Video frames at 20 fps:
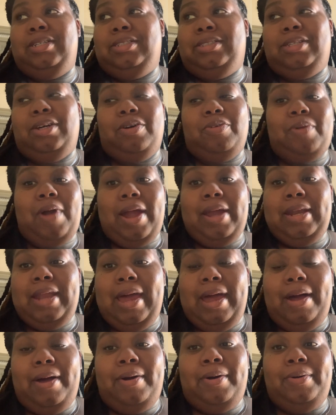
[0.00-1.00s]
So right
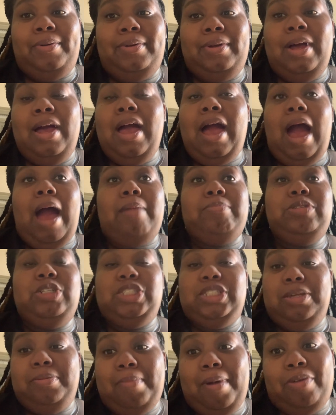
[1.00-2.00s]
now, I'm
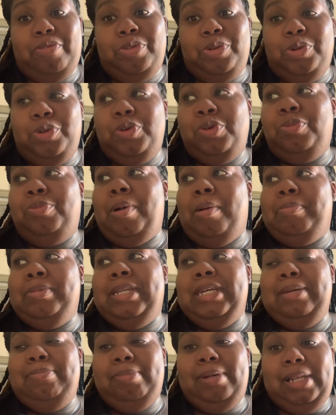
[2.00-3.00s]
just in my room. I'm
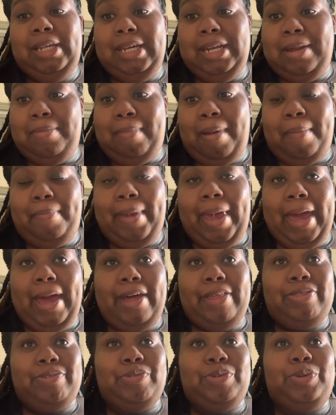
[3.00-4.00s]
deep cleaning my
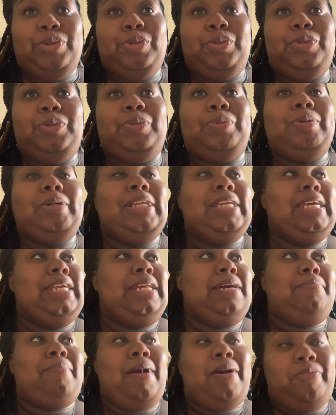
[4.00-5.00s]
bathroom,
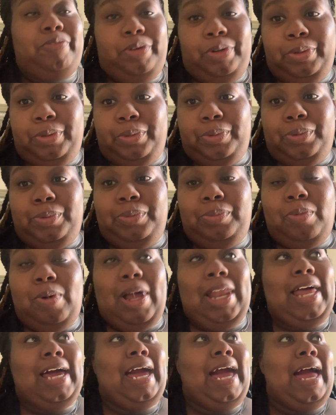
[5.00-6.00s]
cleaning my room
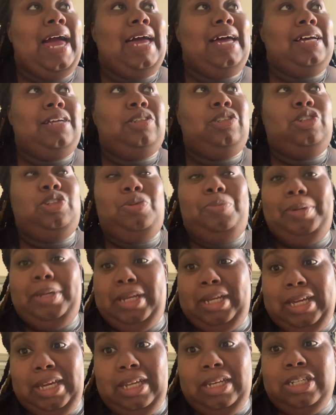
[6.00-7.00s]
while I got a little bit
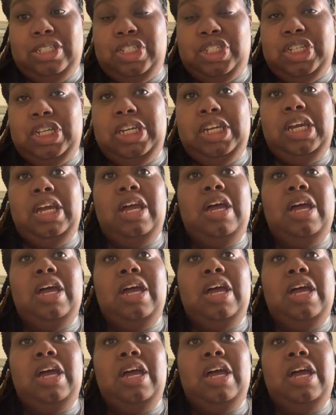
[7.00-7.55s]
of energy.